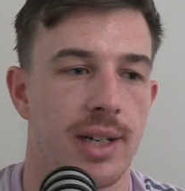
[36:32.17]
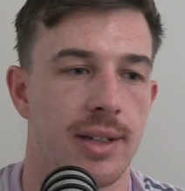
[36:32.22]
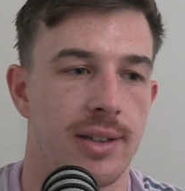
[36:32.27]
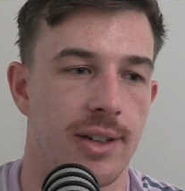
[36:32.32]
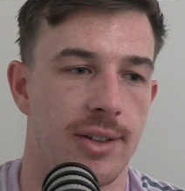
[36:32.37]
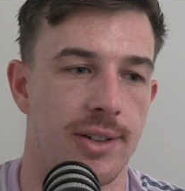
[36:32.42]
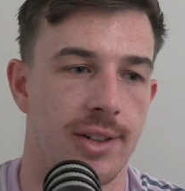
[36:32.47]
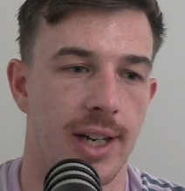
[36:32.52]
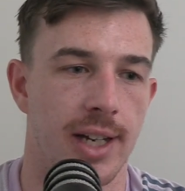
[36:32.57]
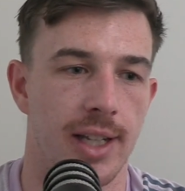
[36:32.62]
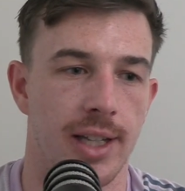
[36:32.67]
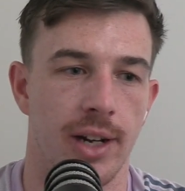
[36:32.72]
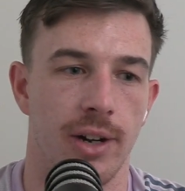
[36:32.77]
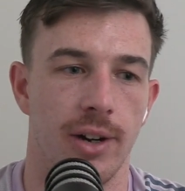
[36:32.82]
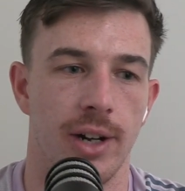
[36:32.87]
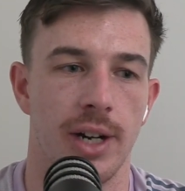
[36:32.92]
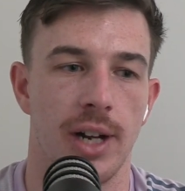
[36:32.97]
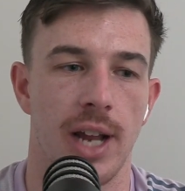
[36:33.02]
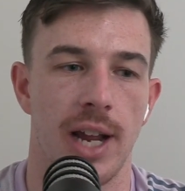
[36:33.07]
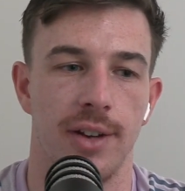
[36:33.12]
To sit
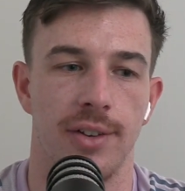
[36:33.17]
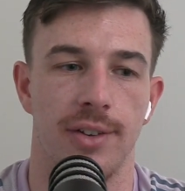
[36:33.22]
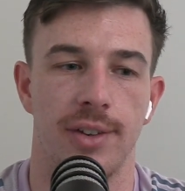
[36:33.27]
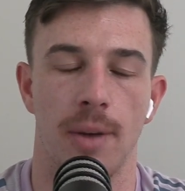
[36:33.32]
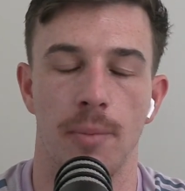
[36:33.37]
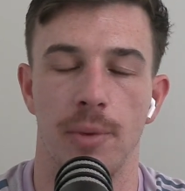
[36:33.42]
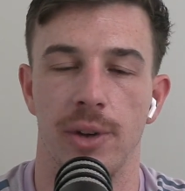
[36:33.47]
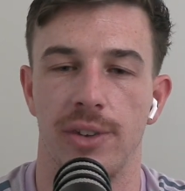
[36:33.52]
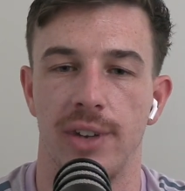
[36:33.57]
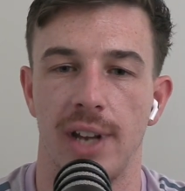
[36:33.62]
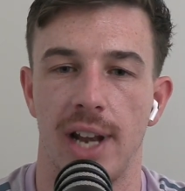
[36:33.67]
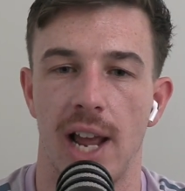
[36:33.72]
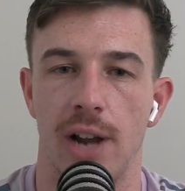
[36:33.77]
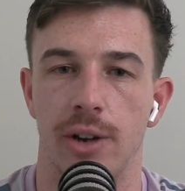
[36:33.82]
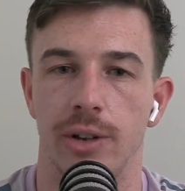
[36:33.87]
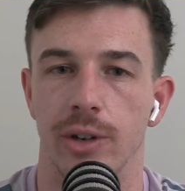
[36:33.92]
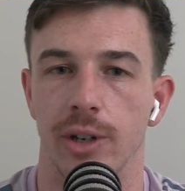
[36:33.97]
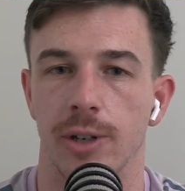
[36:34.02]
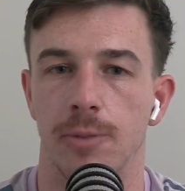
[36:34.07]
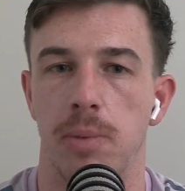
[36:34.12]
there and, as someone said, how
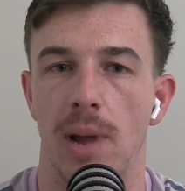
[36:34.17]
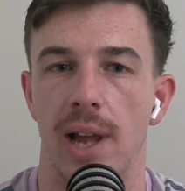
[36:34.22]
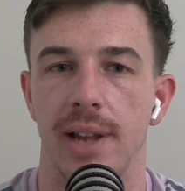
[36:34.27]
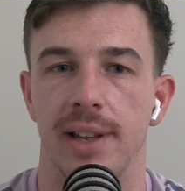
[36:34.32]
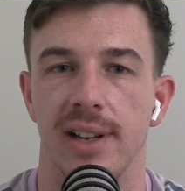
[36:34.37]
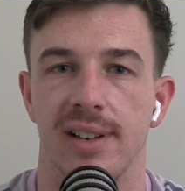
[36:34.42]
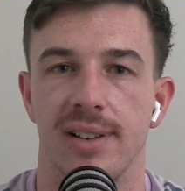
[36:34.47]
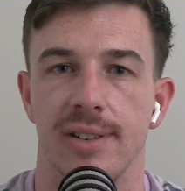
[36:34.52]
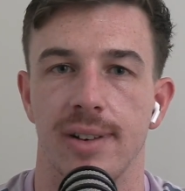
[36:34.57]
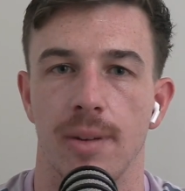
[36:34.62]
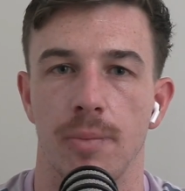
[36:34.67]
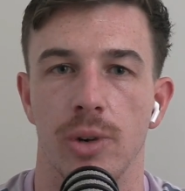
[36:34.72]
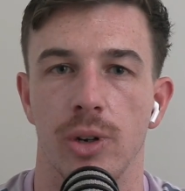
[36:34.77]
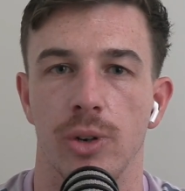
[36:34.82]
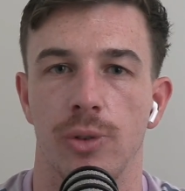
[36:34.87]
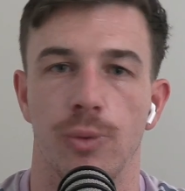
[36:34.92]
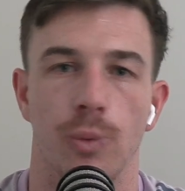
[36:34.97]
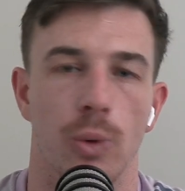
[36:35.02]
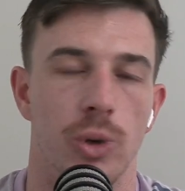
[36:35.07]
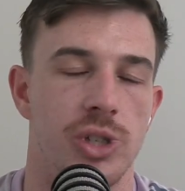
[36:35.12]
do you explain that to someone
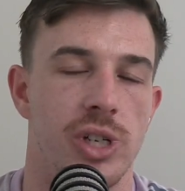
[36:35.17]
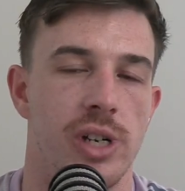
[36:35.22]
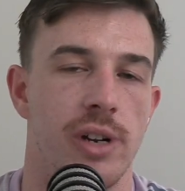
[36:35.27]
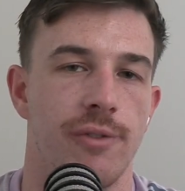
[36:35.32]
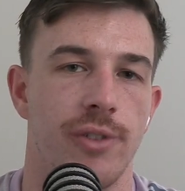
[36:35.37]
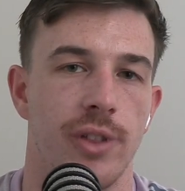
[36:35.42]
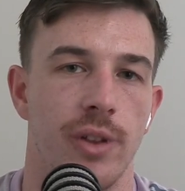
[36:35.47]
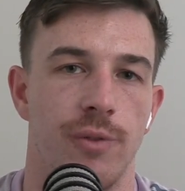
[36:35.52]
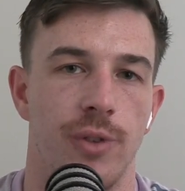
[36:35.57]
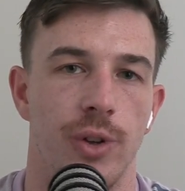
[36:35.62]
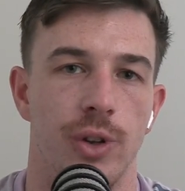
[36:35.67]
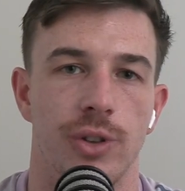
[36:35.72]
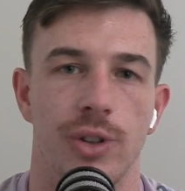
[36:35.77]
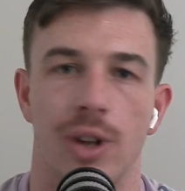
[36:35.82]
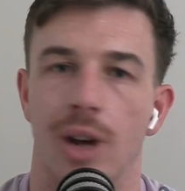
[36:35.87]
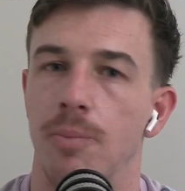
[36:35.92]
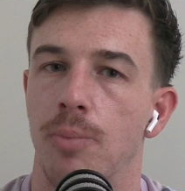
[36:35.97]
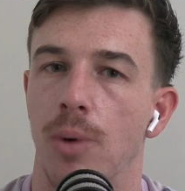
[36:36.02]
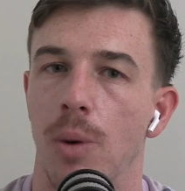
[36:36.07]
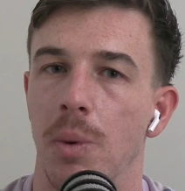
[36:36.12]
who's watching it for the first
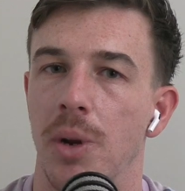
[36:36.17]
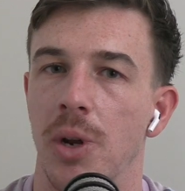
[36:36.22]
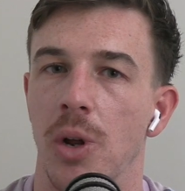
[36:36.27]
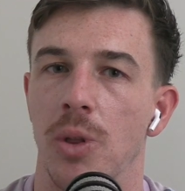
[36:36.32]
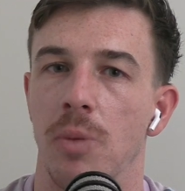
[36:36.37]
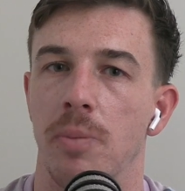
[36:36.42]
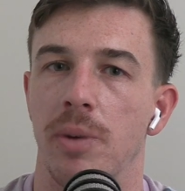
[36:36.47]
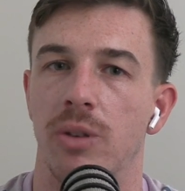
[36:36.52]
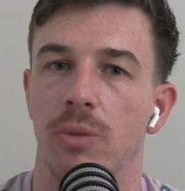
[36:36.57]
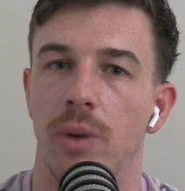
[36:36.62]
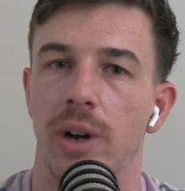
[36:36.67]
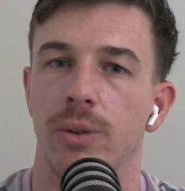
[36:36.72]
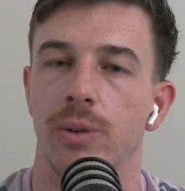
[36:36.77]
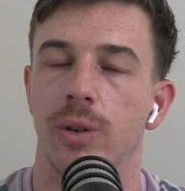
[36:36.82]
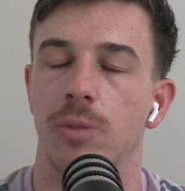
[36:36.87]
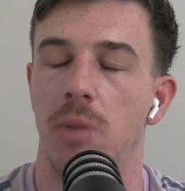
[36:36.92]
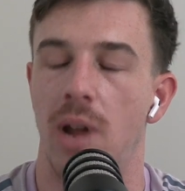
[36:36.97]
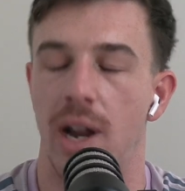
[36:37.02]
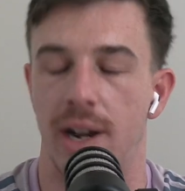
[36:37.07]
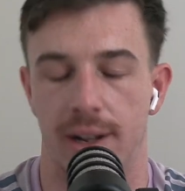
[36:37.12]
time? Probably not the best way to
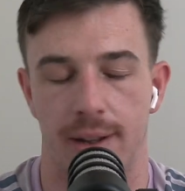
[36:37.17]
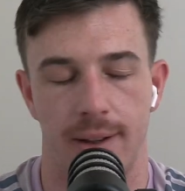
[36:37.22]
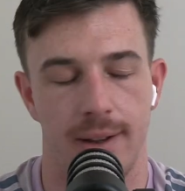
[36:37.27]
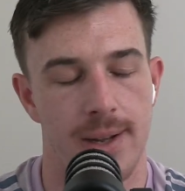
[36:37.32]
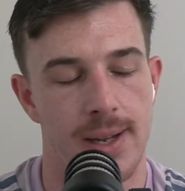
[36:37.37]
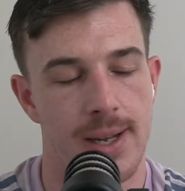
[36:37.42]
explain it.